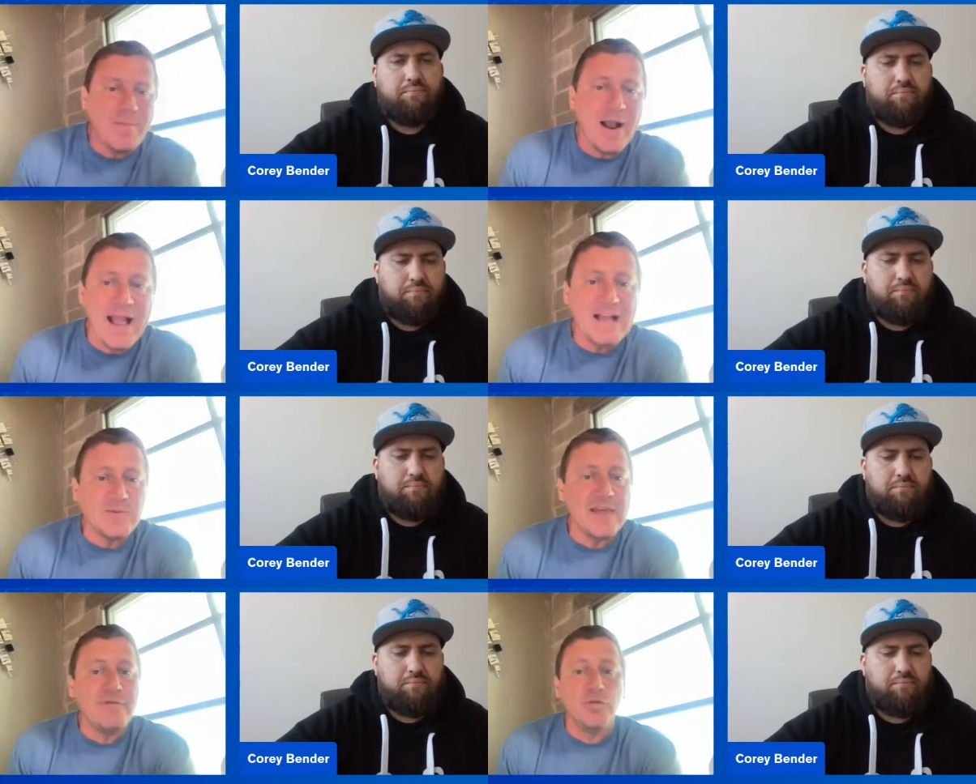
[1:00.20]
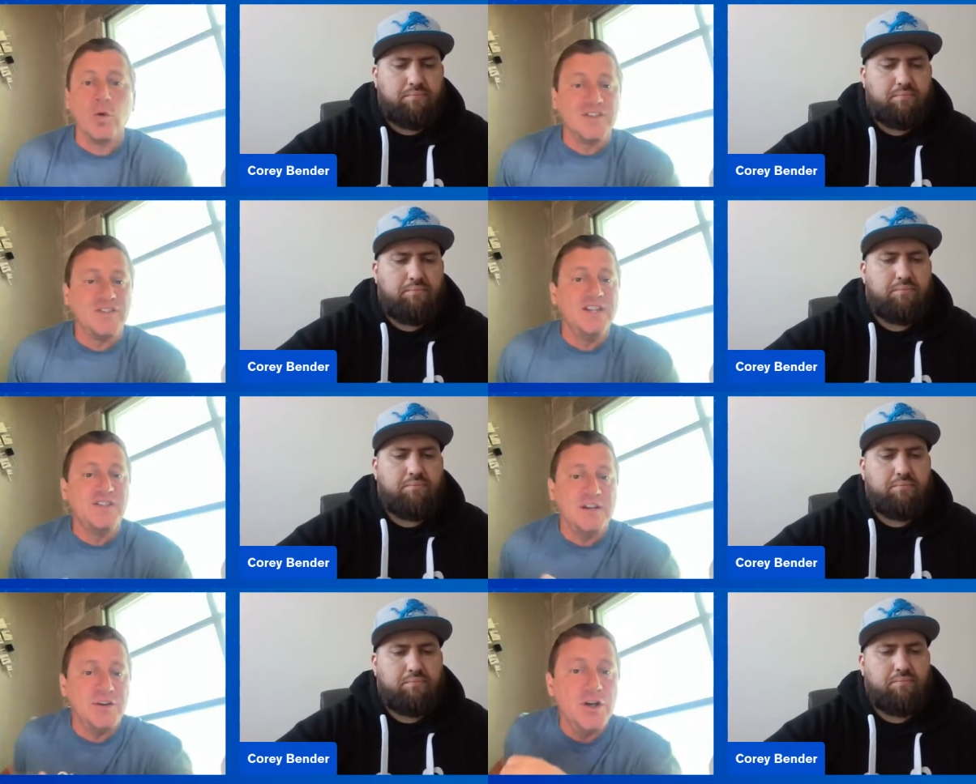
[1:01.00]
Speaker 1: about guys we think Florida sits
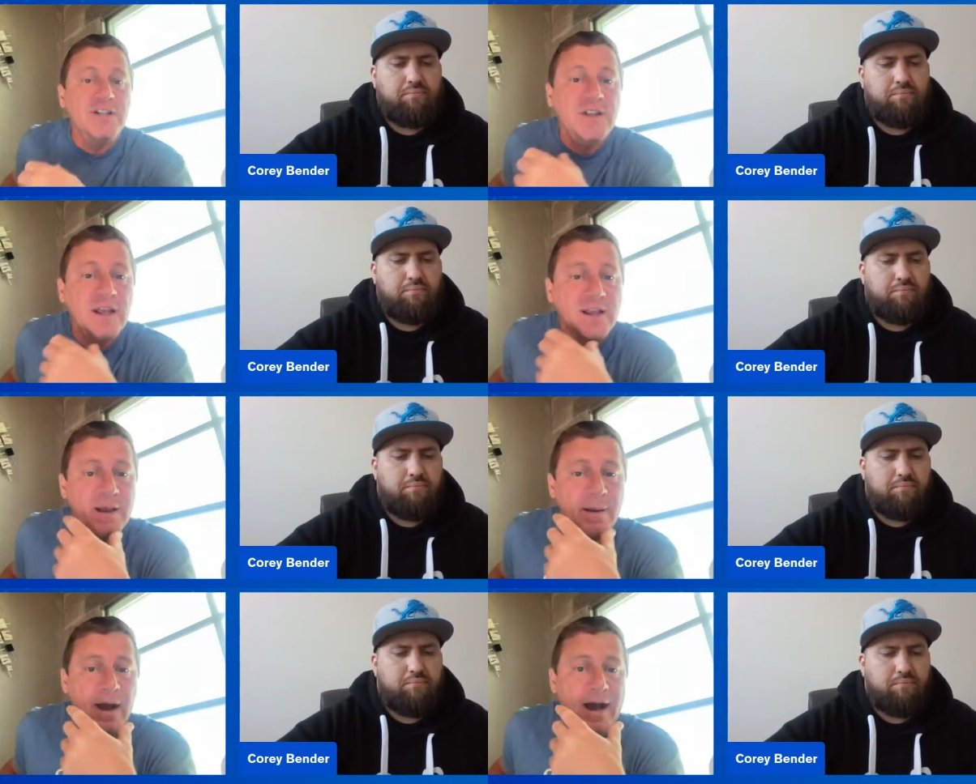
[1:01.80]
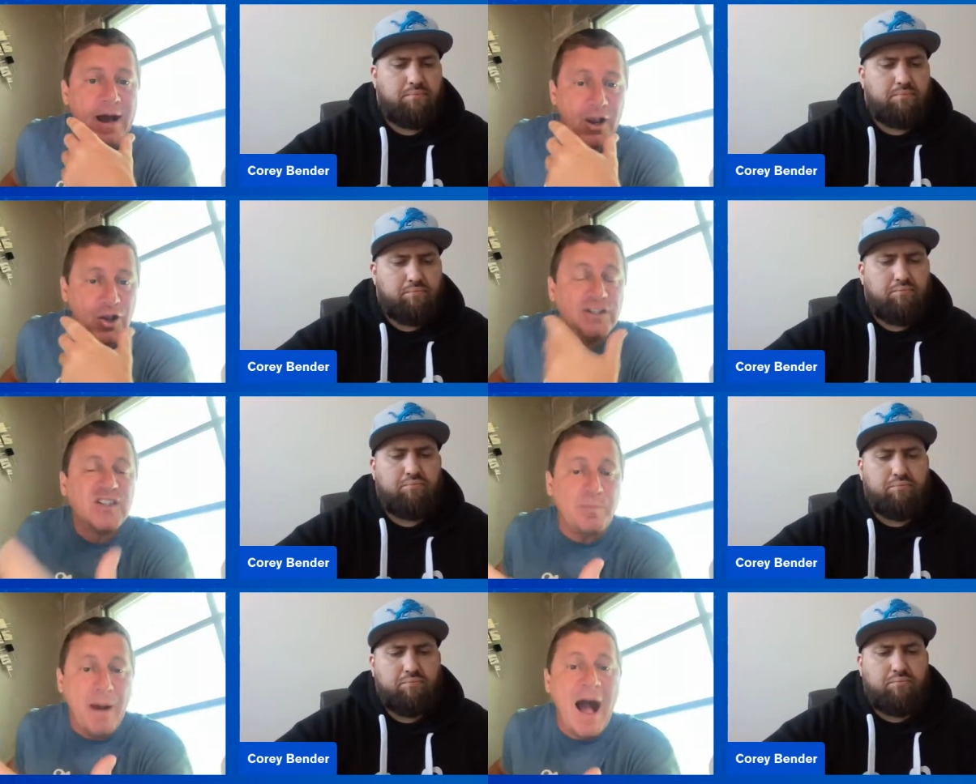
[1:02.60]
in good uh, a good
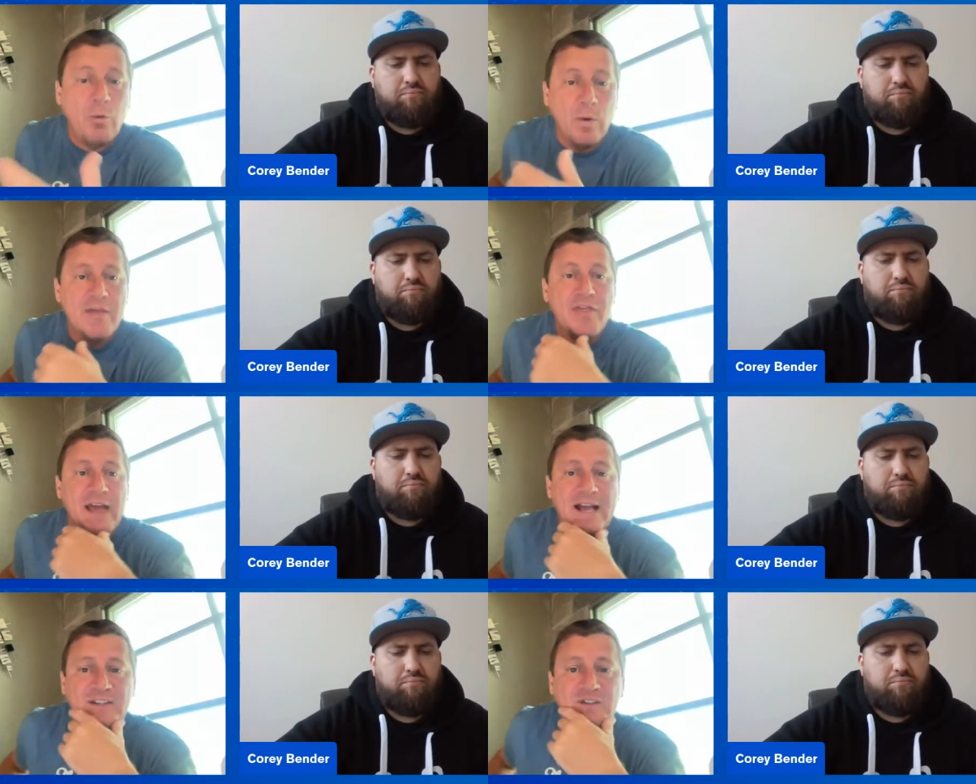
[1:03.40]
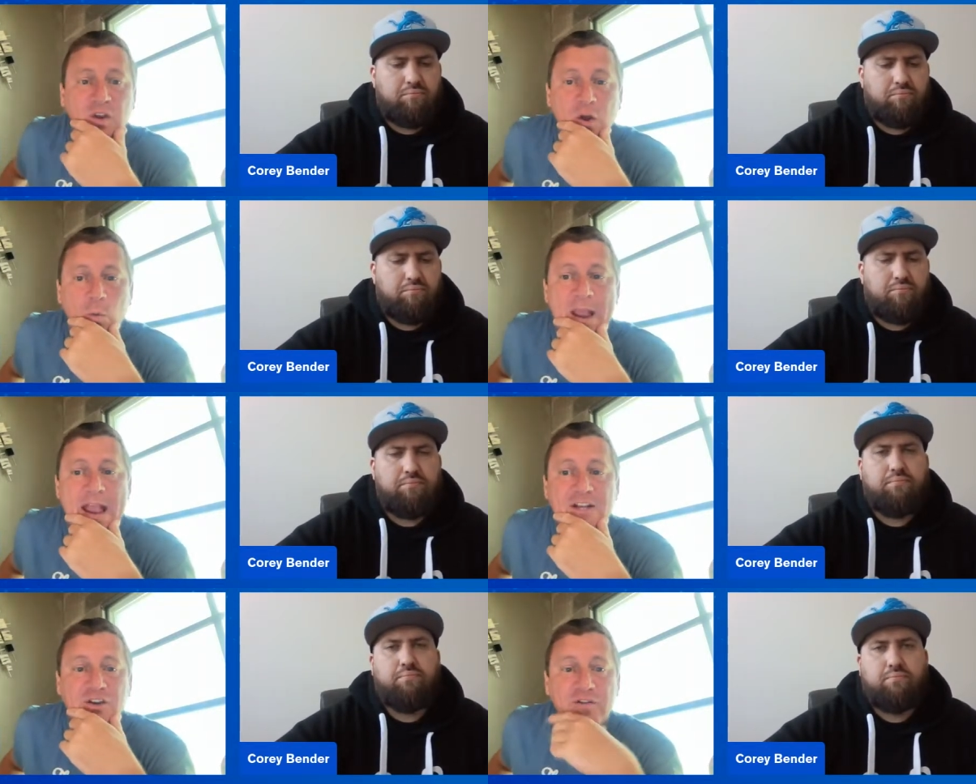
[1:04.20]
spot with as we
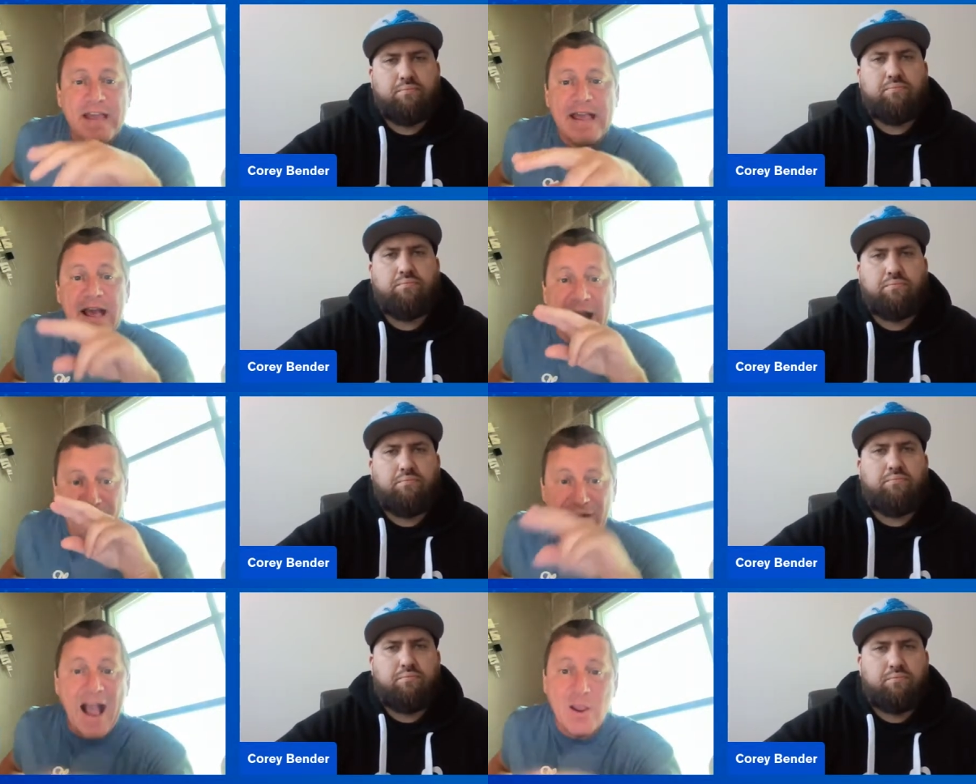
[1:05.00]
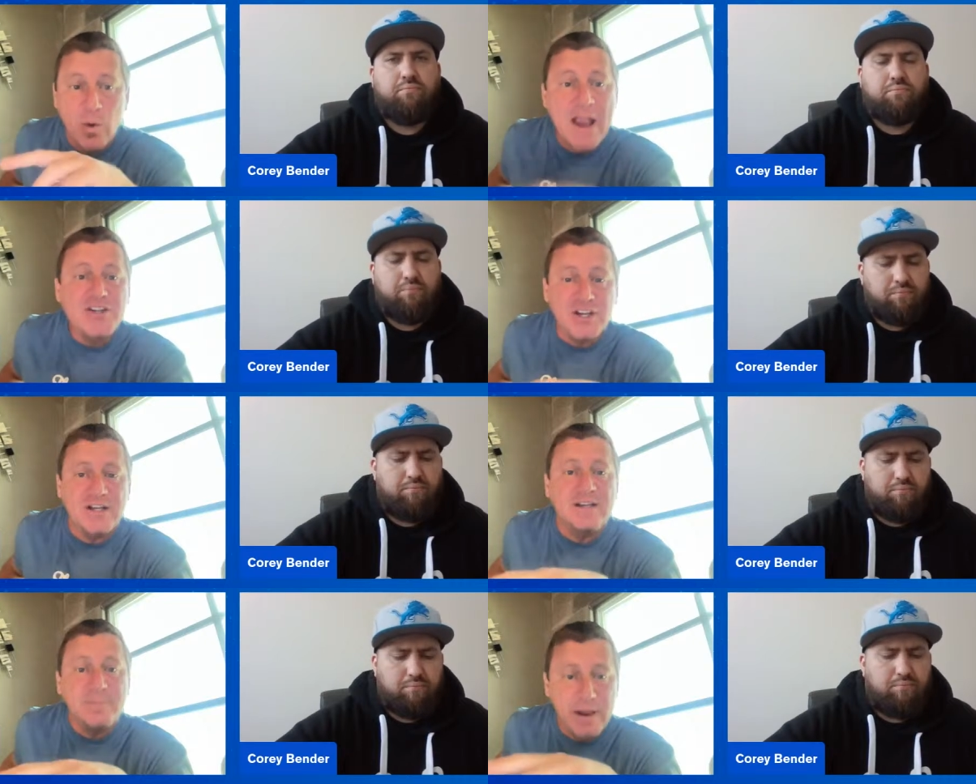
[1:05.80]
enter the
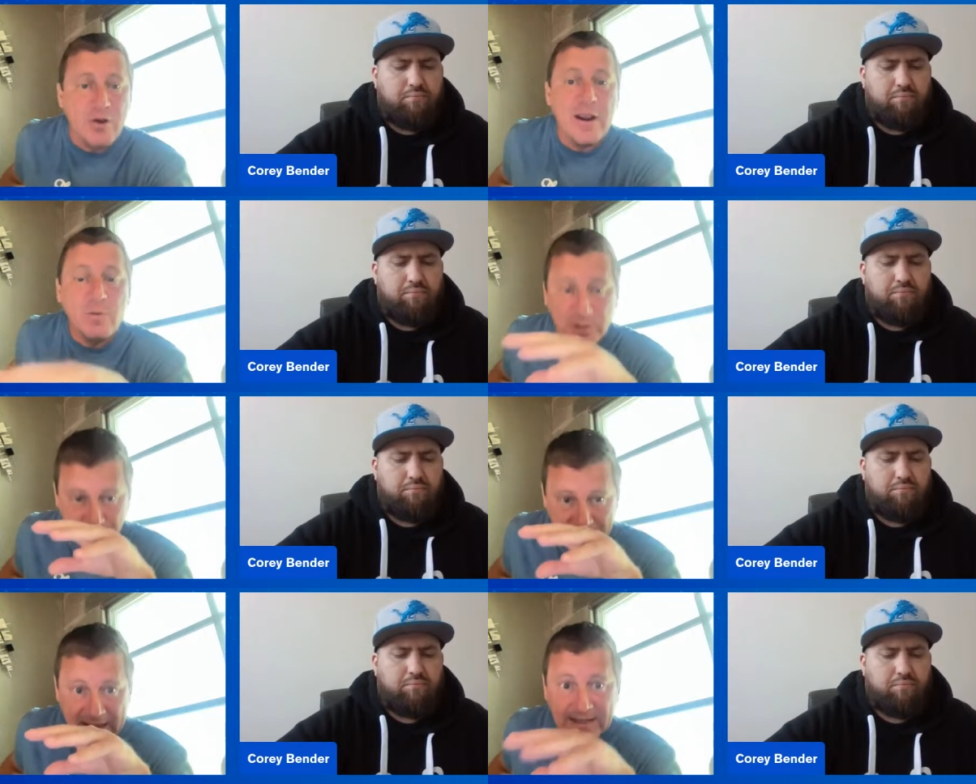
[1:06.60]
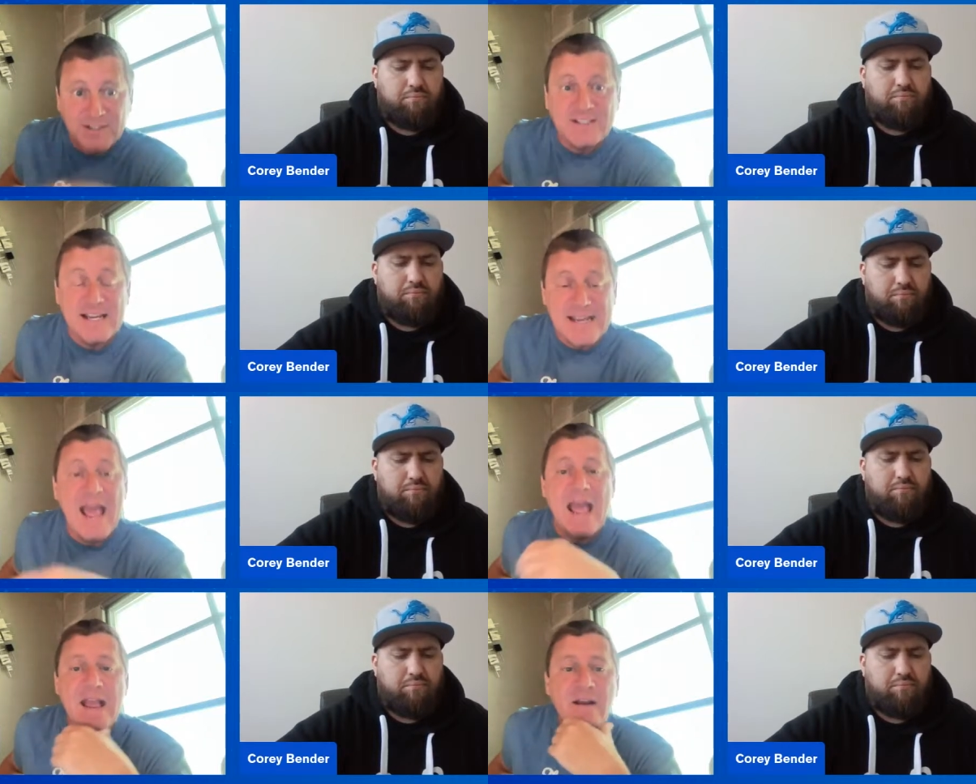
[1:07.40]
evaluation period, which begins
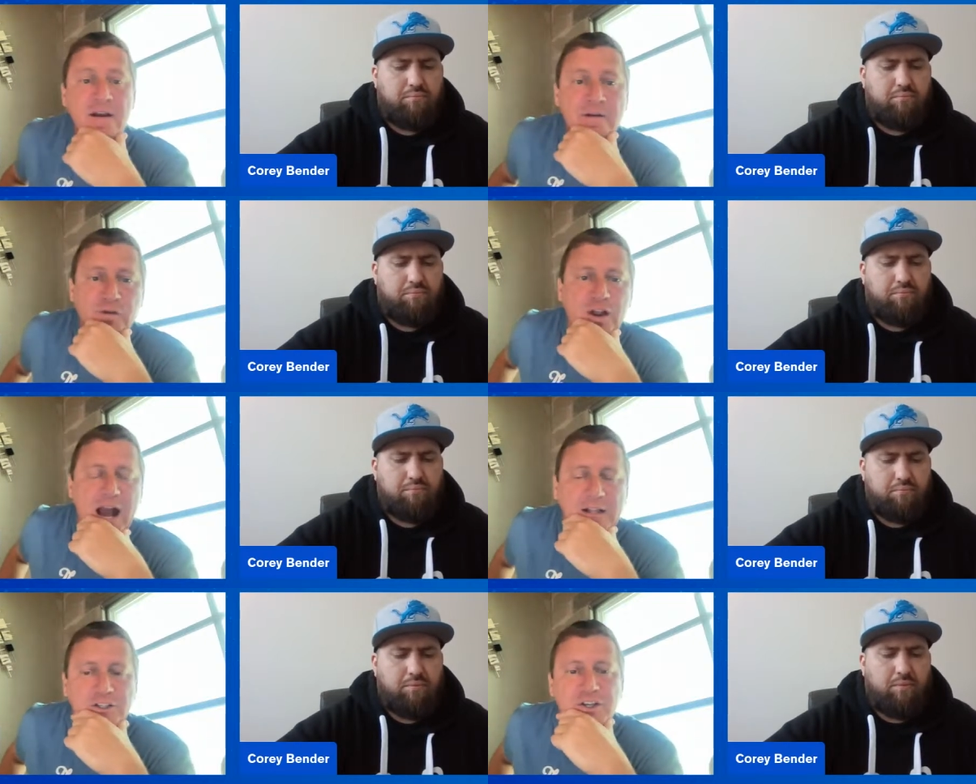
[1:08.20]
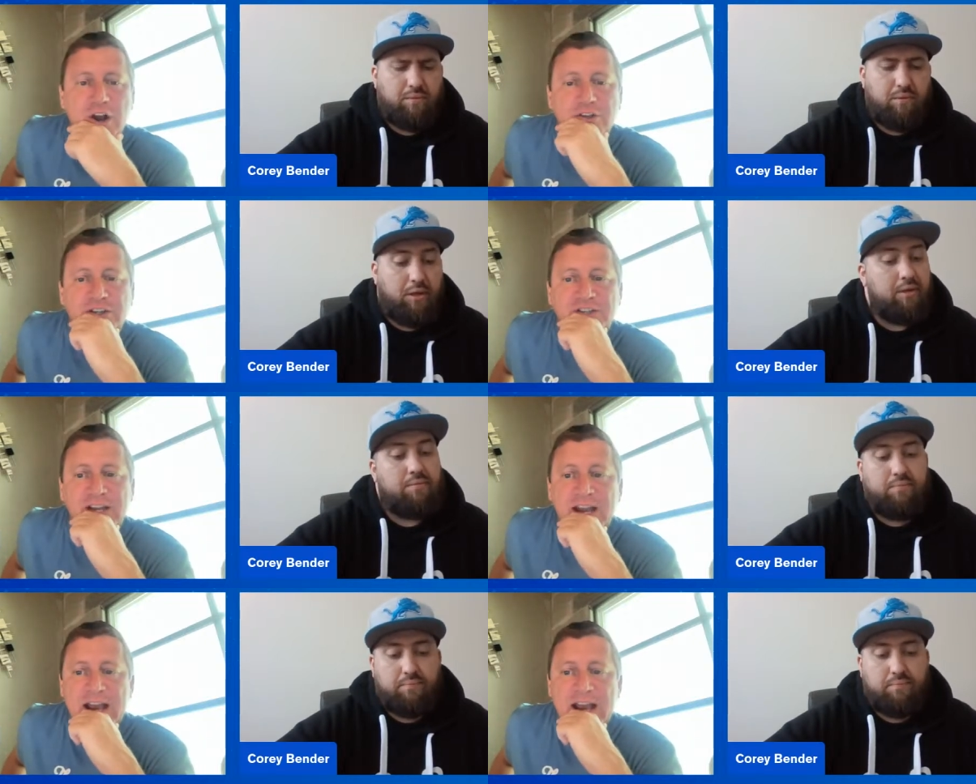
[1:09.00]
today for college coaches.